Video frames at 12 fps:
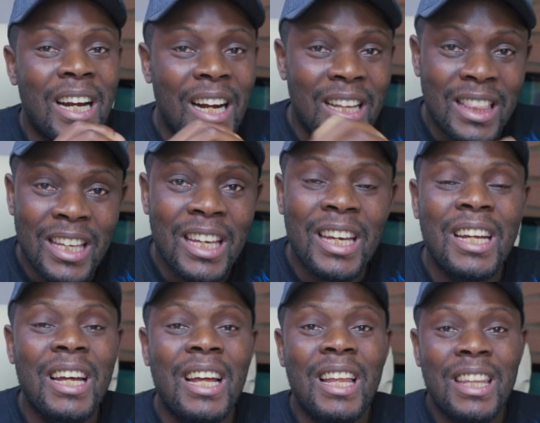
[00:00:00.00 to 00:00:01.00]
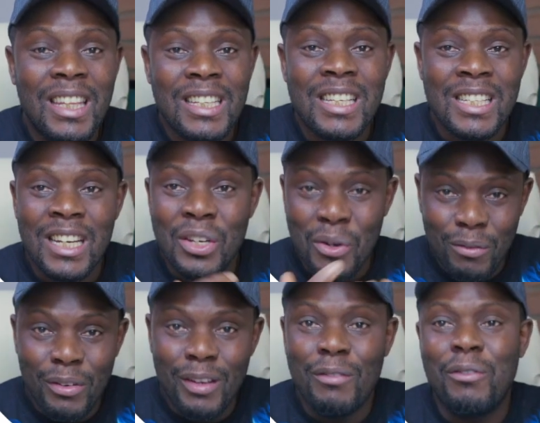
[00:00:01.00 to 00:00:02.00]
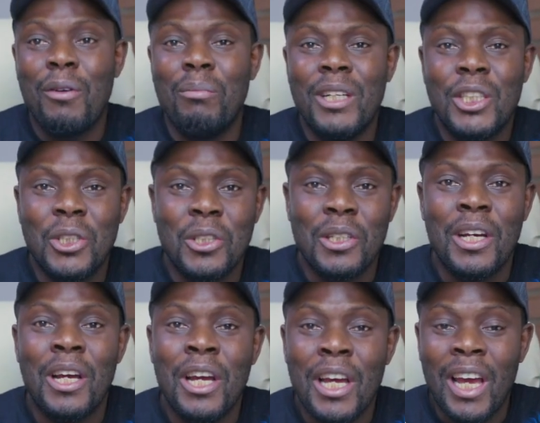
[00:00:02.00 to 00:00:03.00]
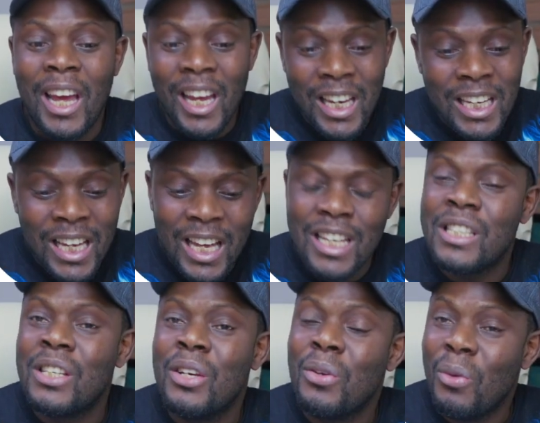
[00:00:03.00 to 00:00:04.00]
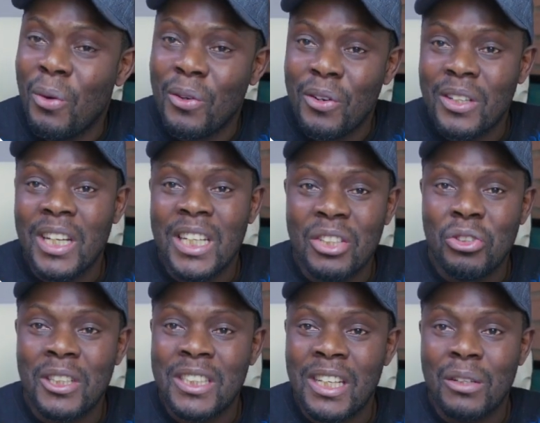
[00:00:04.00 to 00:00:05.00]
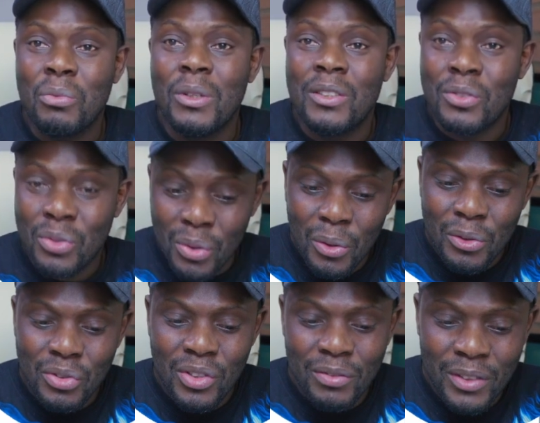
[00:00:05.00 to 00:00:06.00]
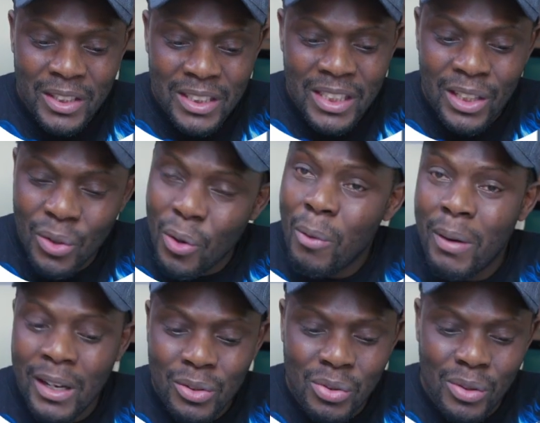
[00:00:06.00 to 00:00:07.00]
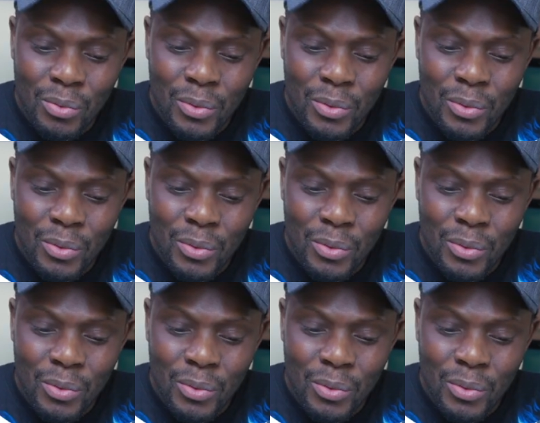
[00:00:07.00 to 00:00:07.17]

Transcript: I think this is enough information. In case you're not interested with Seoul University, go back to the